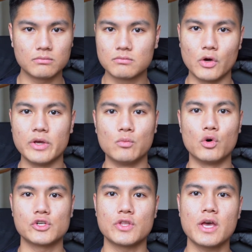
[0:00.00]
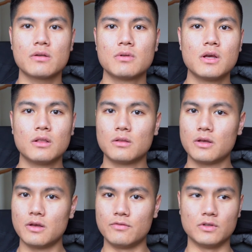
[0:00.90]
go ahead and watch that.
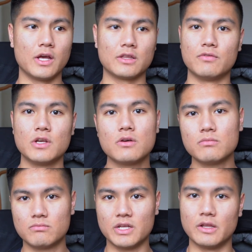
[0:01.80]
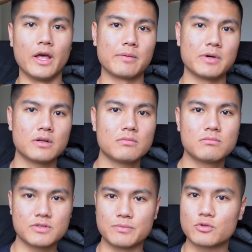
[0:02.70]
If you liked the video, hit the like button,
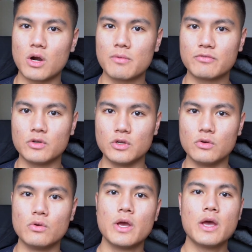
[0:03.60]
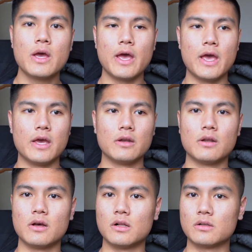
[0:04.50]
subscribe if you're new, and
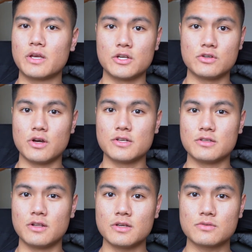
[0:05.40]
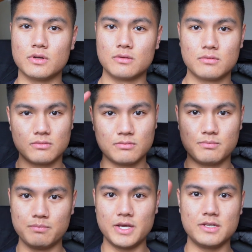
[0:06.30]
I'll catch you guys in the next one.
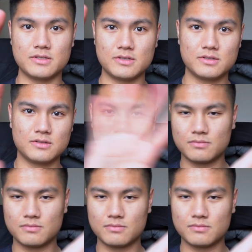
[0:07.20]
Peace.